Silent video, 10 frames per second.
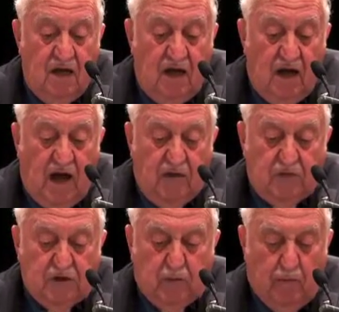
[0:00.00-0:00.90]
I
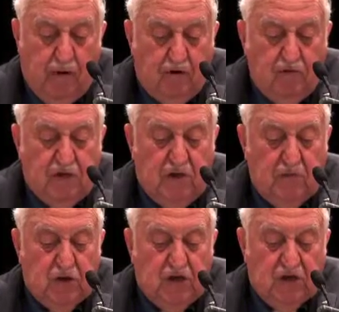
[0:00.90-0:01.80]
once proposed that
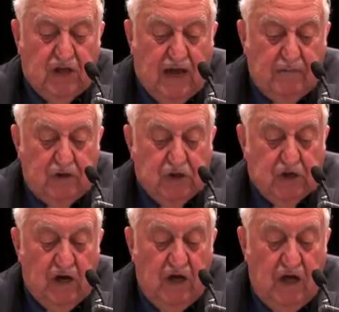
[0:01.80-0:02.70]
we should
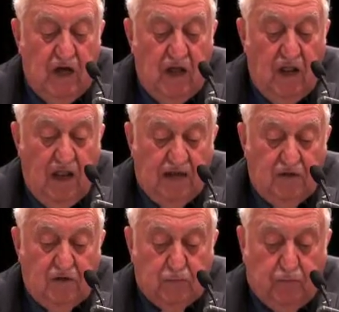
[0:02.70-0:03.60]
establish
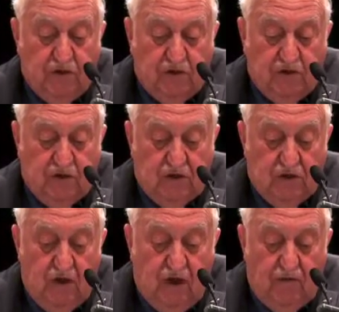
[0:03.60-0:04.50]
lenders'
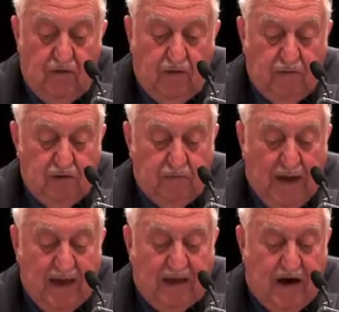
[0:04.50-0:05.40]
prisons for those
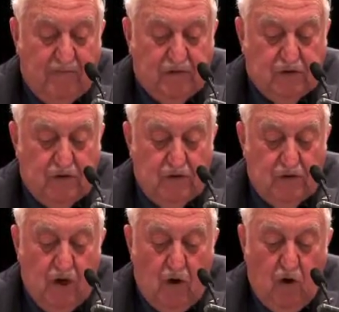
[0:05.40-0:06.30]
bank
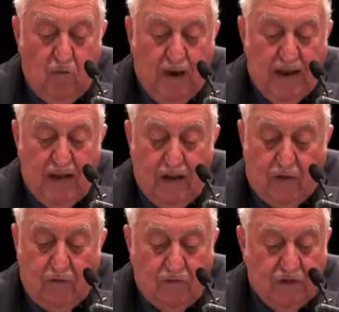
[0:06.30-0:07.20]
officers who made
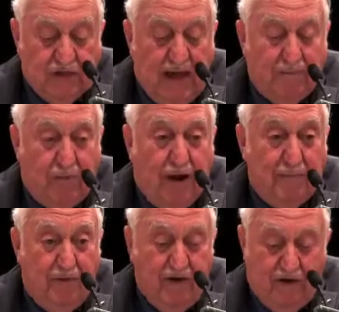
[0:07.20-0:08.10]
loans not
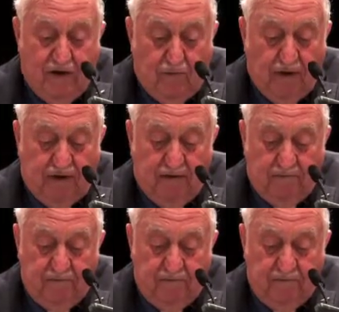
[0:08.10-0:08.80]
properly underwritten.